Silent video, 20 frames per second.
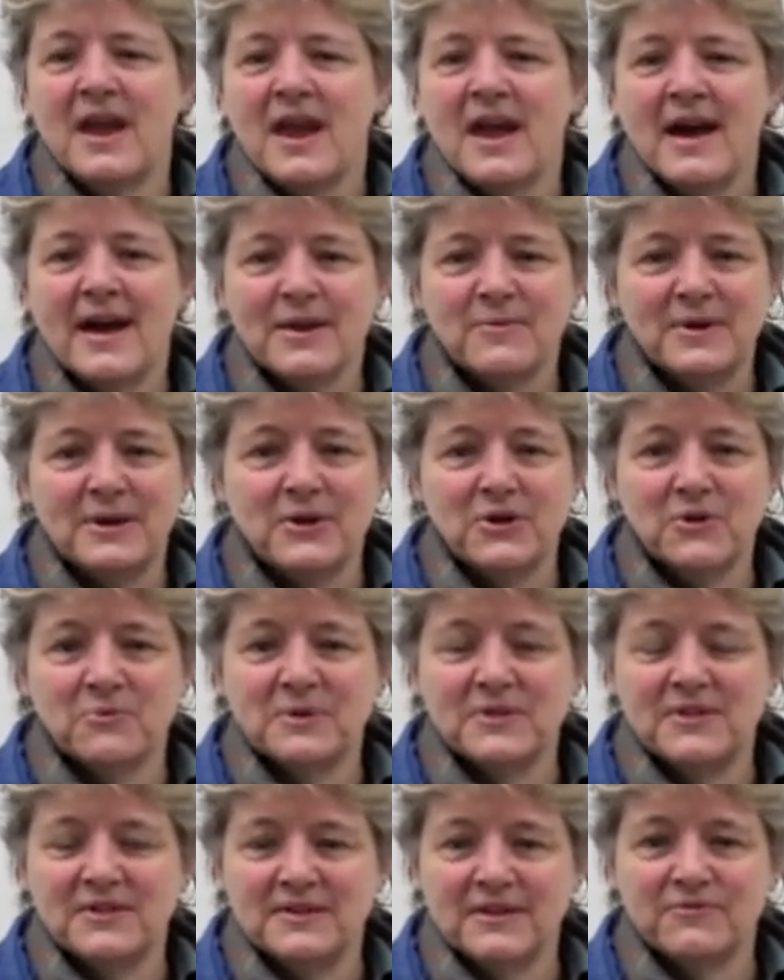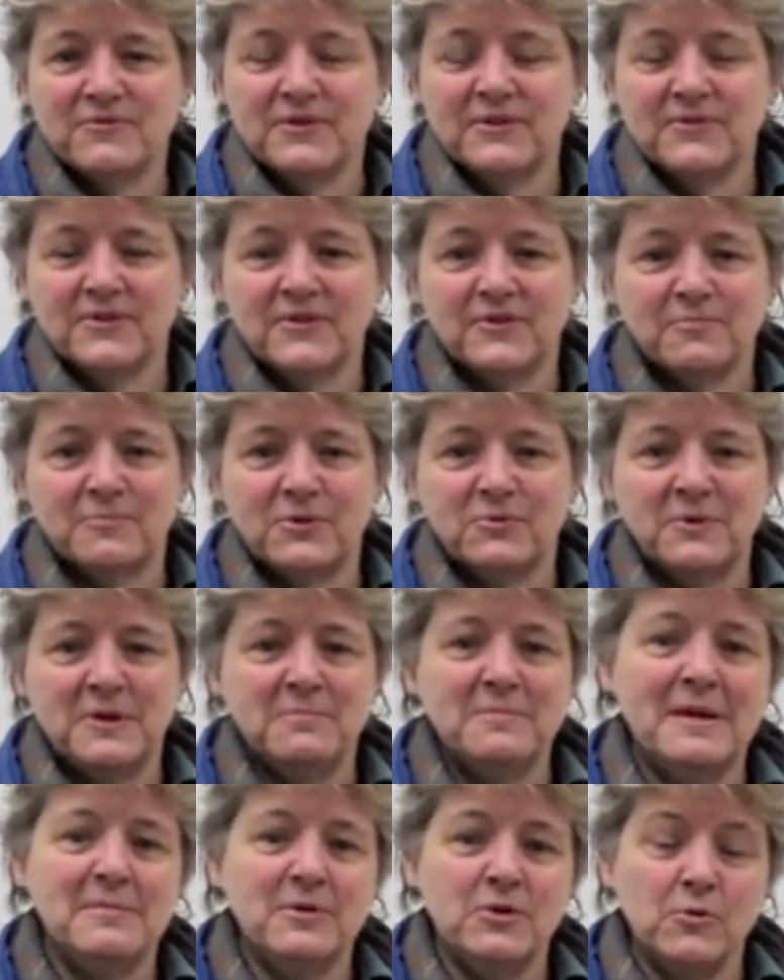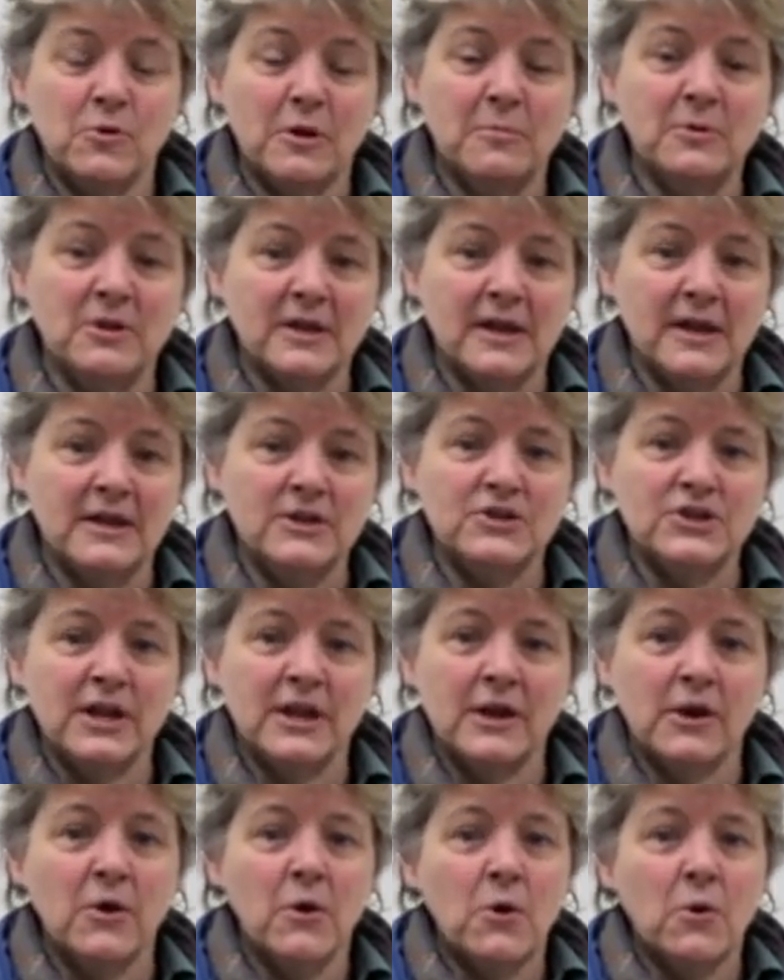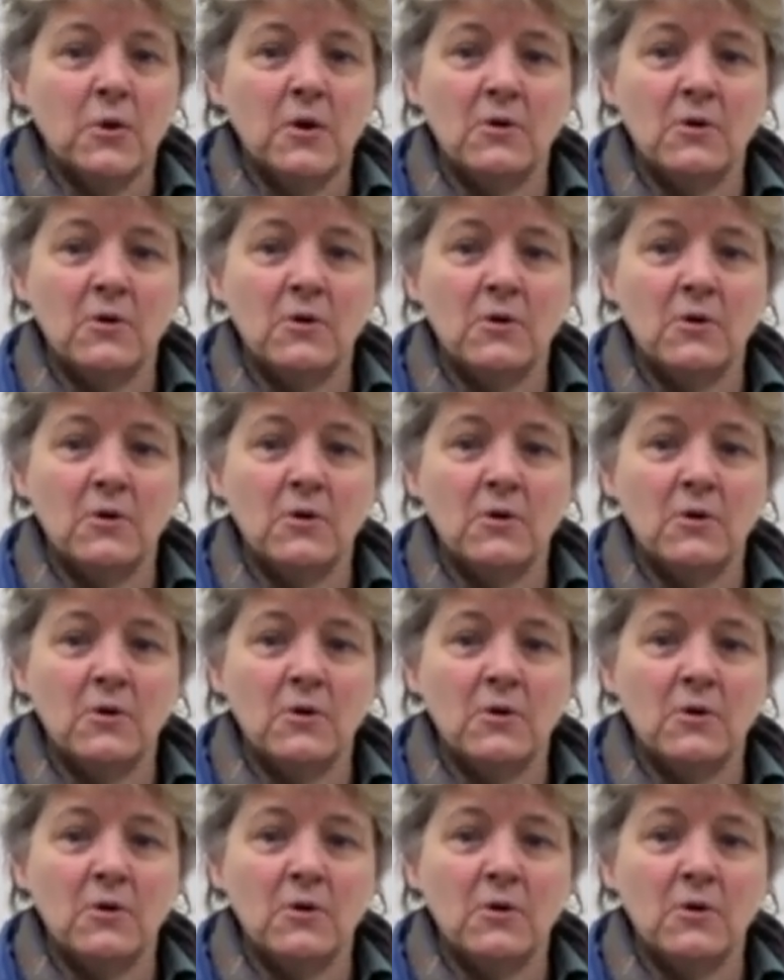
how do I know what the difference is between maybe normal aging